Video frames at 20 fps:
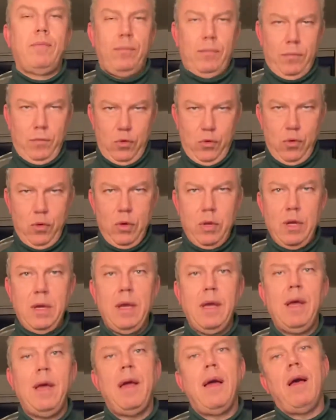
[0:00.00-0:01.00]
good.
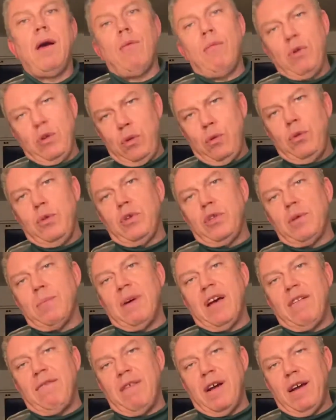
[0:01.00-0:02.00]
We do this
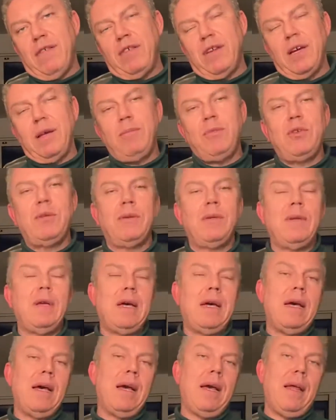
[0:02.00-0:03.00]
about 5 times.
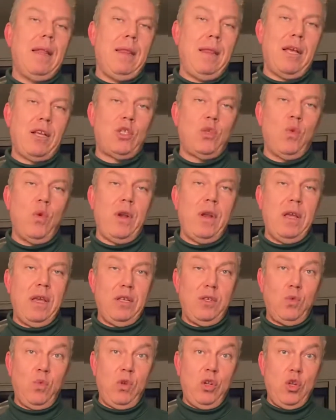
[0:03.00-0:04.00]
Next one
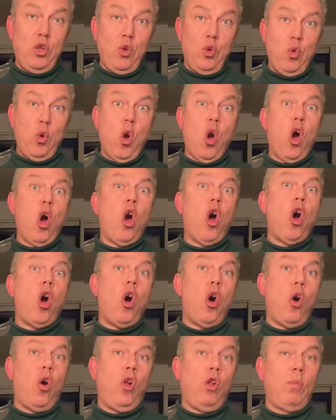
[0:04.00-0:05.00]
is we do
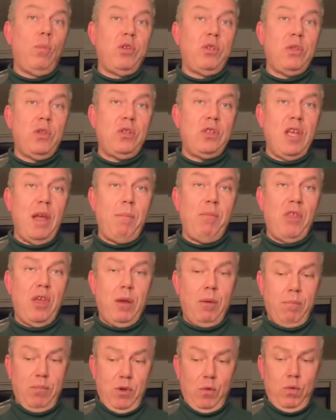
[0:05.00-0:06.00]
almost the same
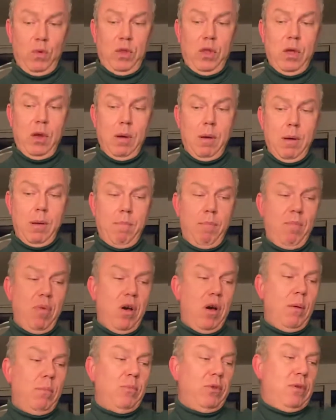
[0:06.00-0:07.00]
thing, but with the
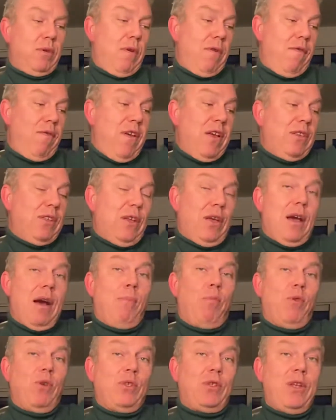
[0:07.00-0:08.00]
palms facing
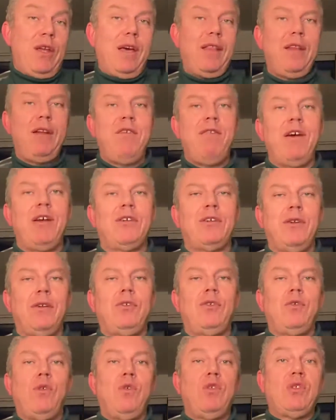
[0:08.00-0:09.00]
upwards the other direction.
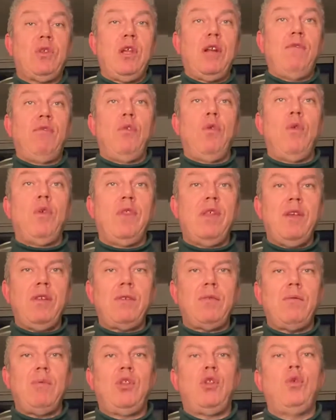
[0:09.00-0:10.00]
So instead of doing
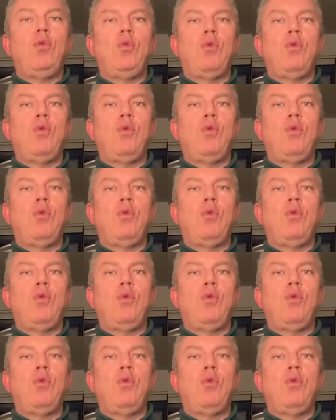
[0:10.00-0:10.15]
this, we do